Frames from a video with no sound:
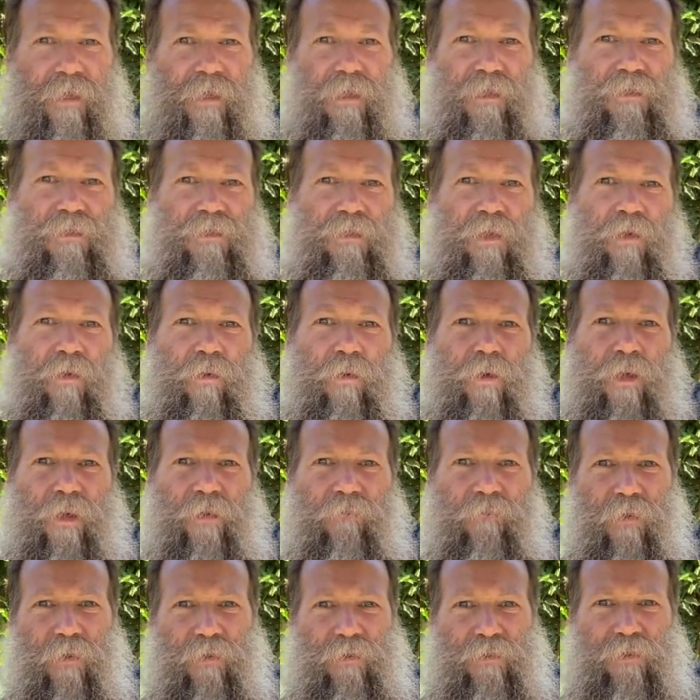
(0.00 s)
So if
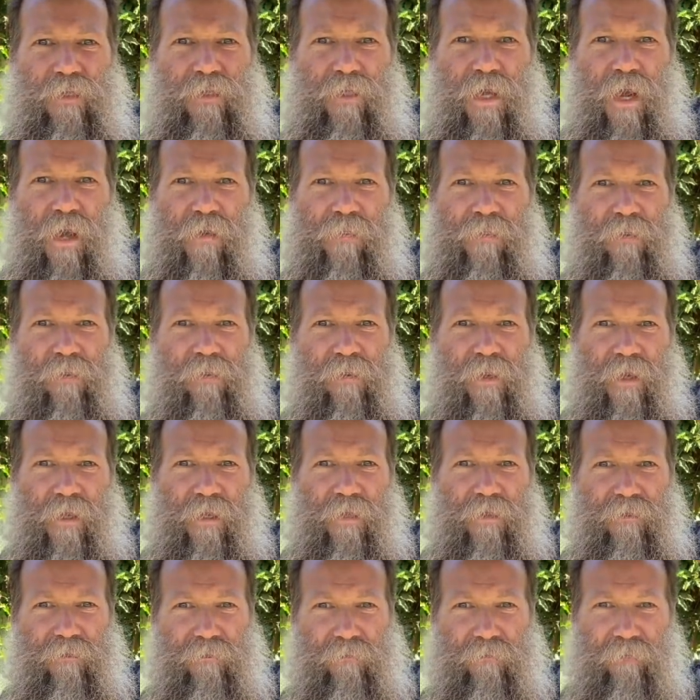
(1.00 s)
I was to cut the
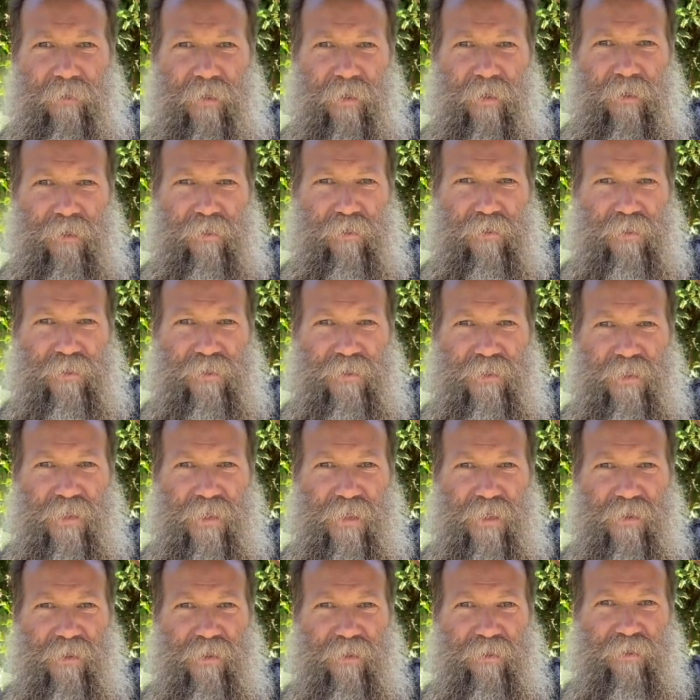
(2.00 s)
light, right, you can see
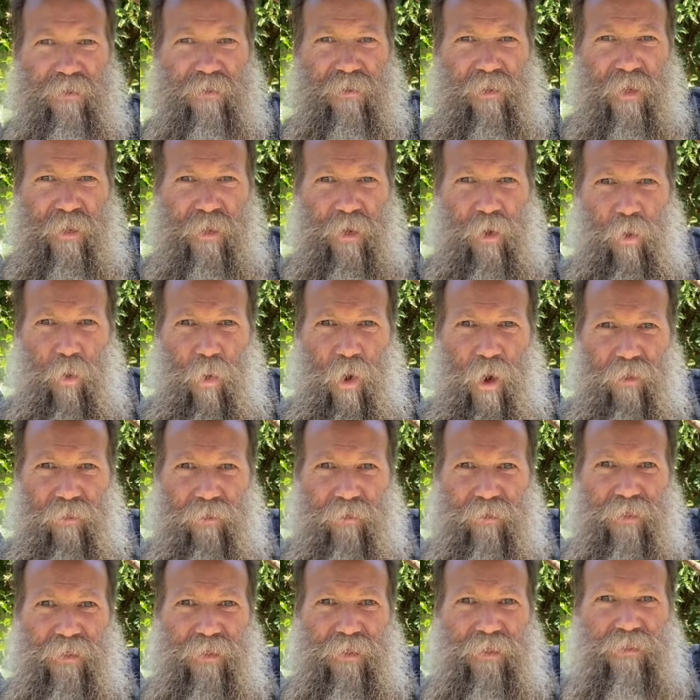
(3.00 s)
that the light
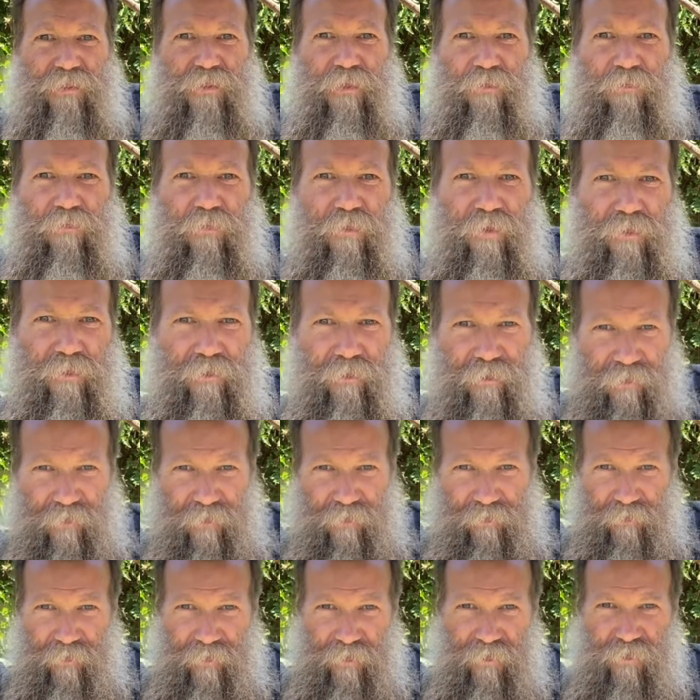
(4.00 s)
quality is different, right?